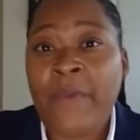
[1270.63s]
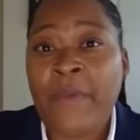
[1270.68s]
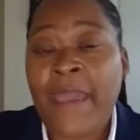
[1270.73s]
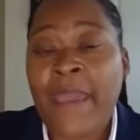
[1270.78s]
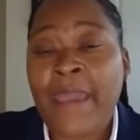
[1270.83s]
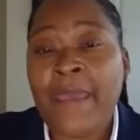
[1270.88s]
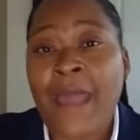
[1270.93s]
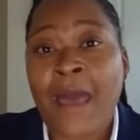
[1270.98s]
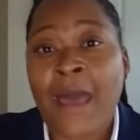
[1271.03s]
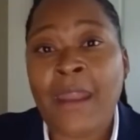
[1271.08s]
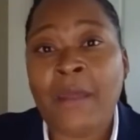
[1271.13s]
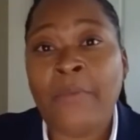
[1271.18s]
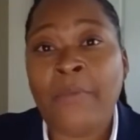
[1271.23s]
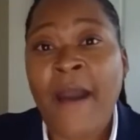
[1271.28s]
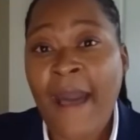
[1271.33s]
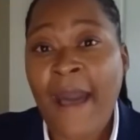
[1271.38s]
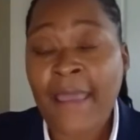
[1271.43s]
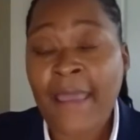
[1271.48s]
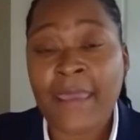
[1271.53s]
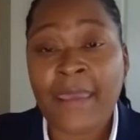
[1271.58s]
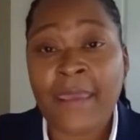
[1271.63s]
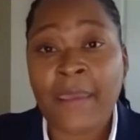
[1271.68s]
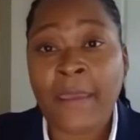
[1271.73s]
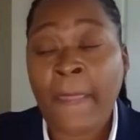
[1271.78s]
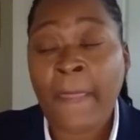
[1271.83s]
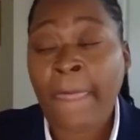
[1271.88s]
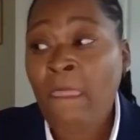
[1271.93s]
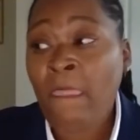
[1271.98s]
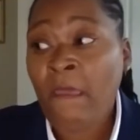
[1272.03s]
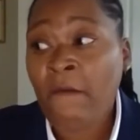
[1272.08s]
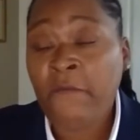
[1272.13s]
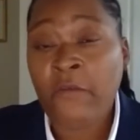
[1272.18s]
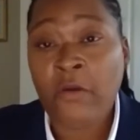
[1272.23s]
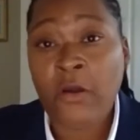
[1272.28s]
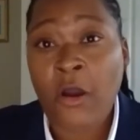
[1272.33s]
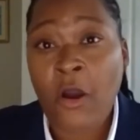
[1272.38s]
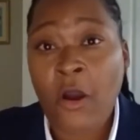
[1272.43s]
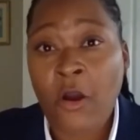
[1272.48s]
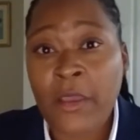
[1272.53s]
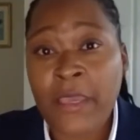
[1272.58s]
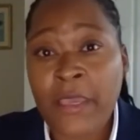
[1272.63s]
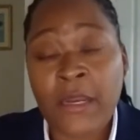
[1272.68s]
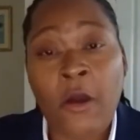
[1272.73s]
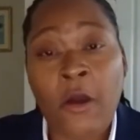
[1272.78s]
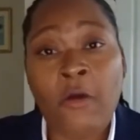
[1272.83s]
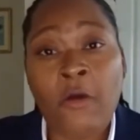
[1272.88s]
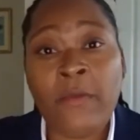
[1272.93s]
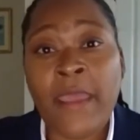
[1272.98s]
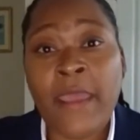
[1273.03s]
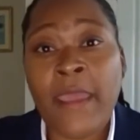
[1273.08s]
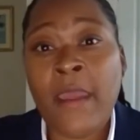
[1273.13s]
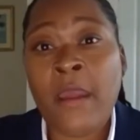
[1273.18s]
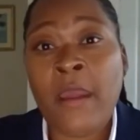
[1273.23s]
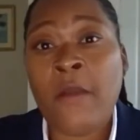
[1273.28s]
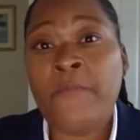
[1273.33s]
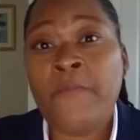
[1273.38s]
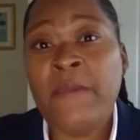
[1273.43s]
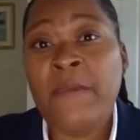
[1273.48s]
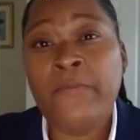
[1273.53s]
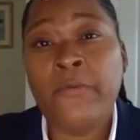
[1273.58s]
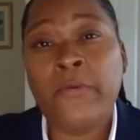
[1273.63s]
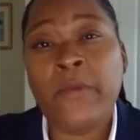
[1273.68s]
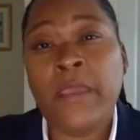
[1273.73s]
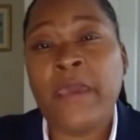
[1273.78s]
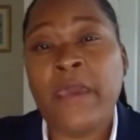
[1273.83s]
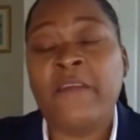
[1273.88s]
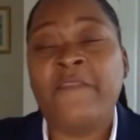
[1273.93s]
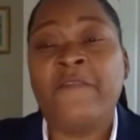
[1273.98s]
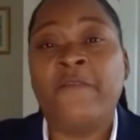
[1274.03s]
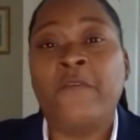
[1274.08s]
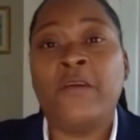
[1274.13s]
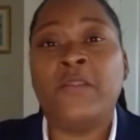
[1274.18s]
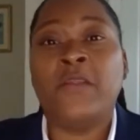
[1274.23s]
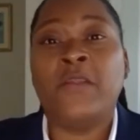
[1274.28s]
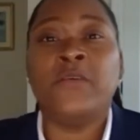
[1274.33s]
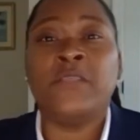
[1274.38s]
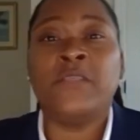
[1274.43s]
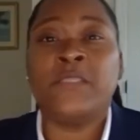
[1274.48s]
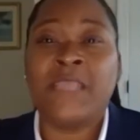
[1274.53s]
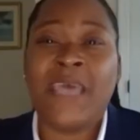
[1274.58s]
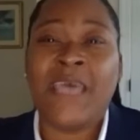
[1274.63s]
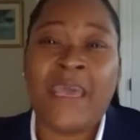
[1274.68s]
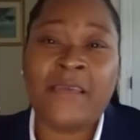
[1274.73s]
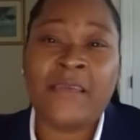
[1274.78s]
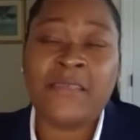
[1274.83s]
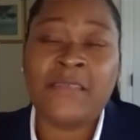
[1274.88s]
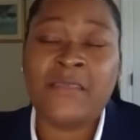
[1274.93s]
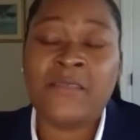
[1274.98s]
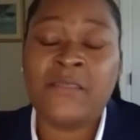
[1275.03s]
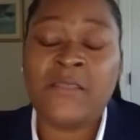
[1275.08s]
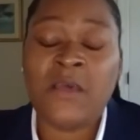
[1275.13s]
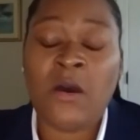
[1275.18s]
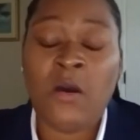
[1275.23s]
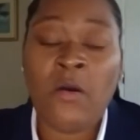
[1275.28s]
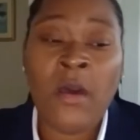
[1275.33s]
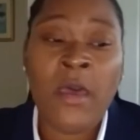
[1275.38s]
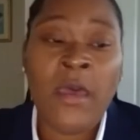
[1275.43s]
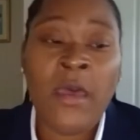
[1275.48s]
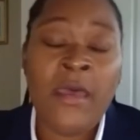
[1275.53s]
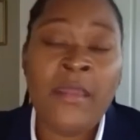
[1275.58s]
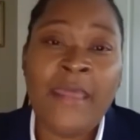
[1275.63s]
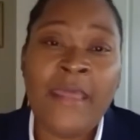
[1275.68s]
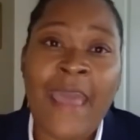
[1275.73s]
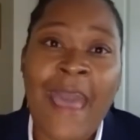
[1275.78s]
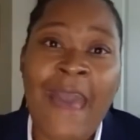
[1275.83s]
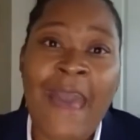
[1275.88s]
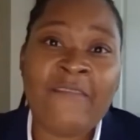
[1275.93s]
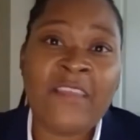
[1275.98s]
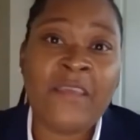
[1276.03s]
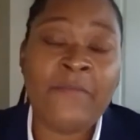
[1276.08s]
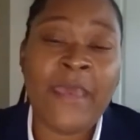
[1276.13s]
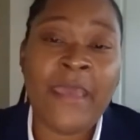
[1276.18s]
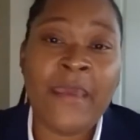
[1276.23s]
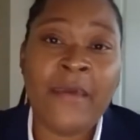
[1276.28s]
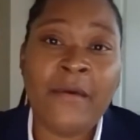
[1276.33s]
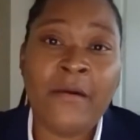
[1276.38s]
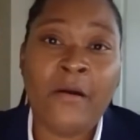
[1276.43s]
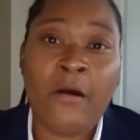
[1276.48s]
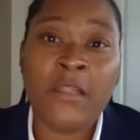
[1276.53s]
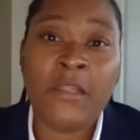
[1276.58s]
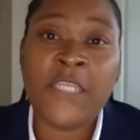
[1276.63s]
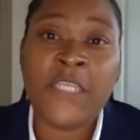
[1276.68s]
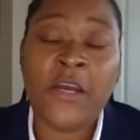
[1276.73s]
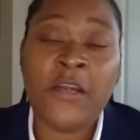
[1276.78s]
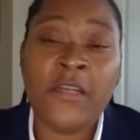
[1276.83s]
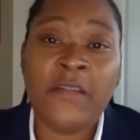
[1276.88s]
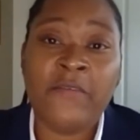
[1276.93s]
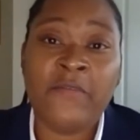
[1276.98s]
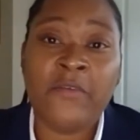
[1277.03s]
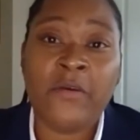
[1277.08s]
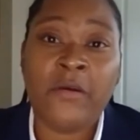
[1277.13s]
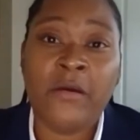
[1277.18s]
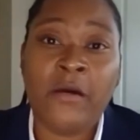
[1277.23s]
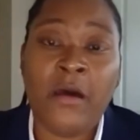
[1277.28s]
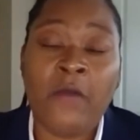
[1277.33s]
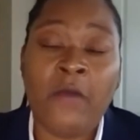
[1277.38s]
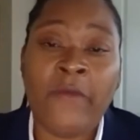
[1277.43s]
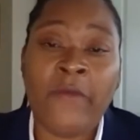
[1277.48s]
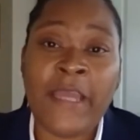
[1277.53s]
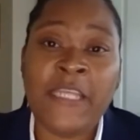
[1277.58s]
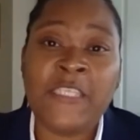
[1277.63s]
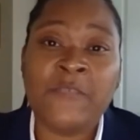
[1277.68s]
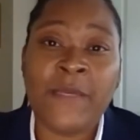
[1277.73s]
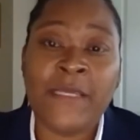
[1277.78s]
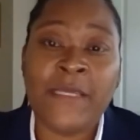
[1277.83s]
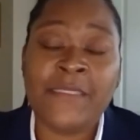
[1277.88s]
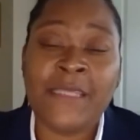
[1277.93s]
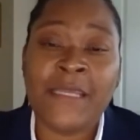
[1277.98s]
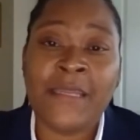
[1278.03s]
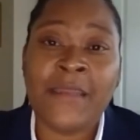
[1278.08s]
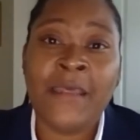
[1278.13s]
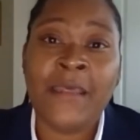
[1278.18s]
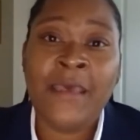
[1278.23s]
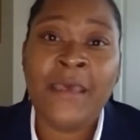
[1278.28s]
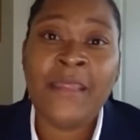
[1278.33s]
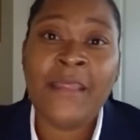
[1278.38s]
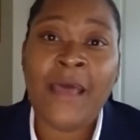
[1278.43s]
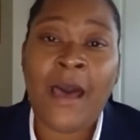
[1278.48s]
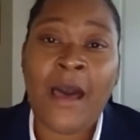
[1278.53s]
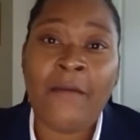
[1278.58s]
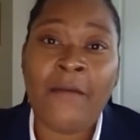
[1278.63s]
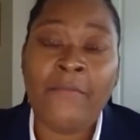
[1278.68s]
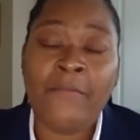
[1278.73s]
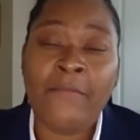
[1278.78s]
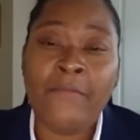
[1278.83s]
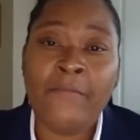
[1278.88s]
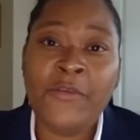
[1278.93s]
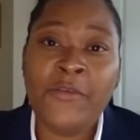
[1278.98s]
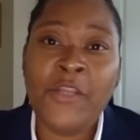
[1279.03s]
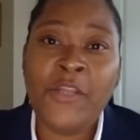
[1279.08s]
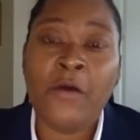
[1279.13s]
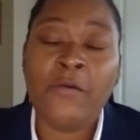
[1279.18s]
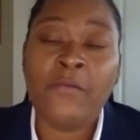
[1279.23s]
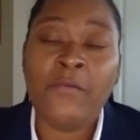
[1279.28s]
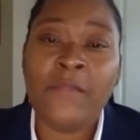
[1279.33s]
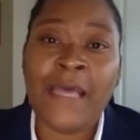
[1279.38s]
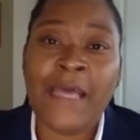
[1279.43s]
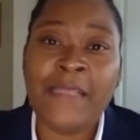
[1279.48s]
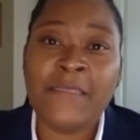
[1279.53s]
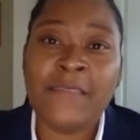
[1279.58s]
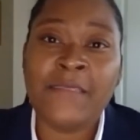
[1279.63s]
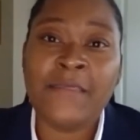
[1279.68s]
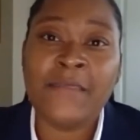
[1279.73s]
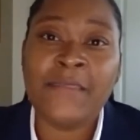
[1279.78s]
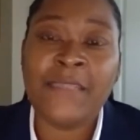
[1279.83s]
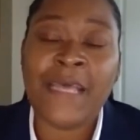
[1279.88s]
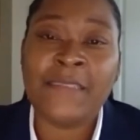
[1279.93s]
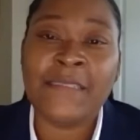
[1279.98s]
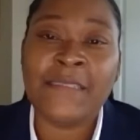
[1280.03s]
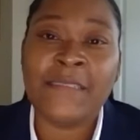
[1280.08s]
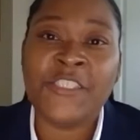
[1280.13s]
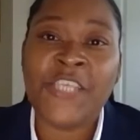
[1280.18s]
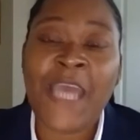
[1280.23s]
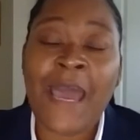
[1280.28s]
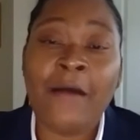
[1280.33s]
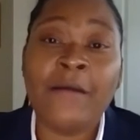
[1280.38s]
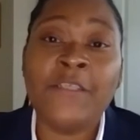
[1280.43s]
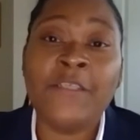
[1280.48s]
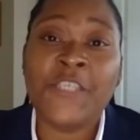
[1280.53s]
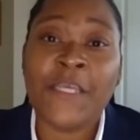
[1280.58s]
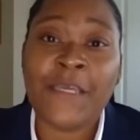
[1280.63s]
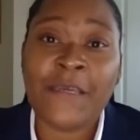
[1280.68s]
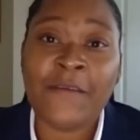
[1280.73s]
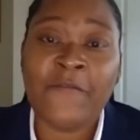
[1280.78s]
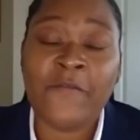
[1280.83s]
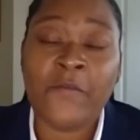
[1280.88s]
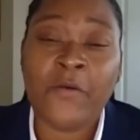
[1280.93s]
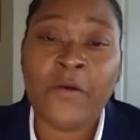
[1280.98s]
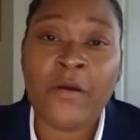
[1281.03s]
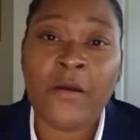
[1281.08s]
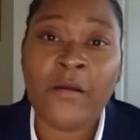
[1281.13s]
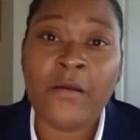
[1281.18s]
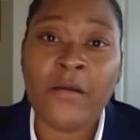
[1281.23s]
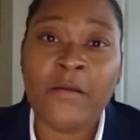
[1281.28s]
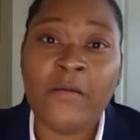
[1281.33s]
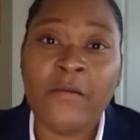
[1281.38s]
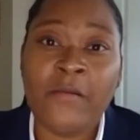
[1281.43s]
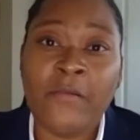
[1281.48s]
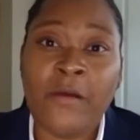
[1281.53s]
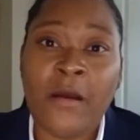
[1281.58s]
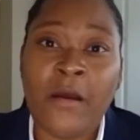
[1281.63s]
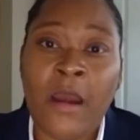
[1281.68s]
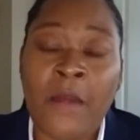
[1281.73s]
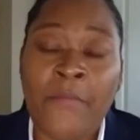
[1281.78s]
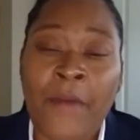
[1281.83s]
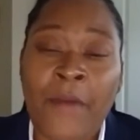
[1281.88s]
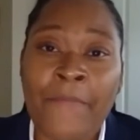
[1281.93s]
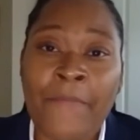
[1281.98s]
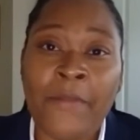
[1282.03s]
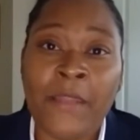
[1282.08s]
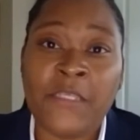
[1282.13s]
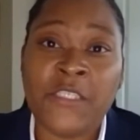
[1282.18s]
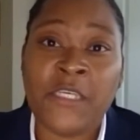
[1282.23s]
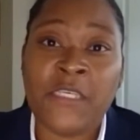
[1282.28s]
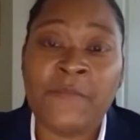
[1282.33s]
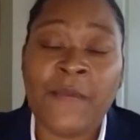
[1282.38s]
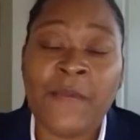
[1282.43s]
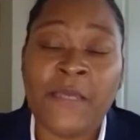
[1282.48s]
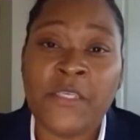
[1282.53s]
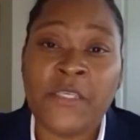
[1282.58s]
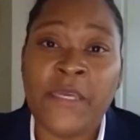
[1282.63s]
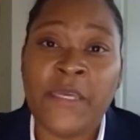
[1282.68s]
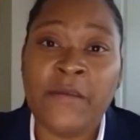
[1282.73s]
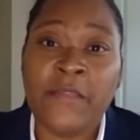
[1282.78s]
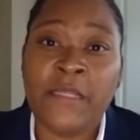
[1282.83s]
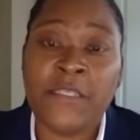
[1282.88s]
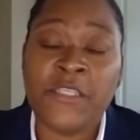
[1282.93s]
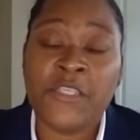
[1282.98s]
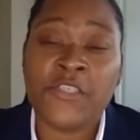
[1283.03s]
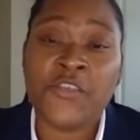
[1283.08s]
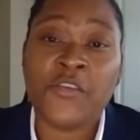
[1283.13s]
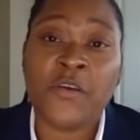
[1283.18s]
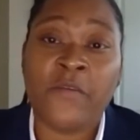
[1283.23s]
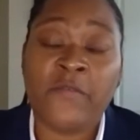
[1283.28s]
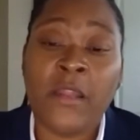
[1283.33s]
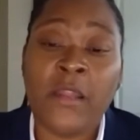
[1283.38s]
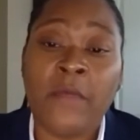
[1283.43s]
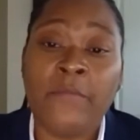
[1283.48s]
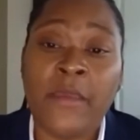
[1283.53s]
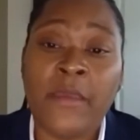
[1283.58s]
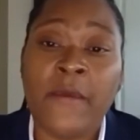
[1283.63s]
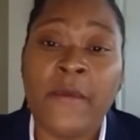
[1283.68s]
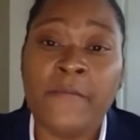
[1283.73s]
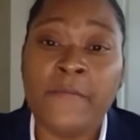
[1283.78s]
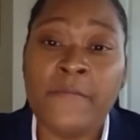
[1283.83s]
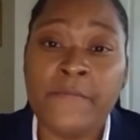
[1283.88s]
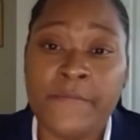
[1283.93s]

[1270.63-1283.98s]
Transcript: paid out of pocket for in-home care, people can't afford those things. And so they have to make alternative arrangements. And, that's challenging for our population, especially here in the District of Columbia.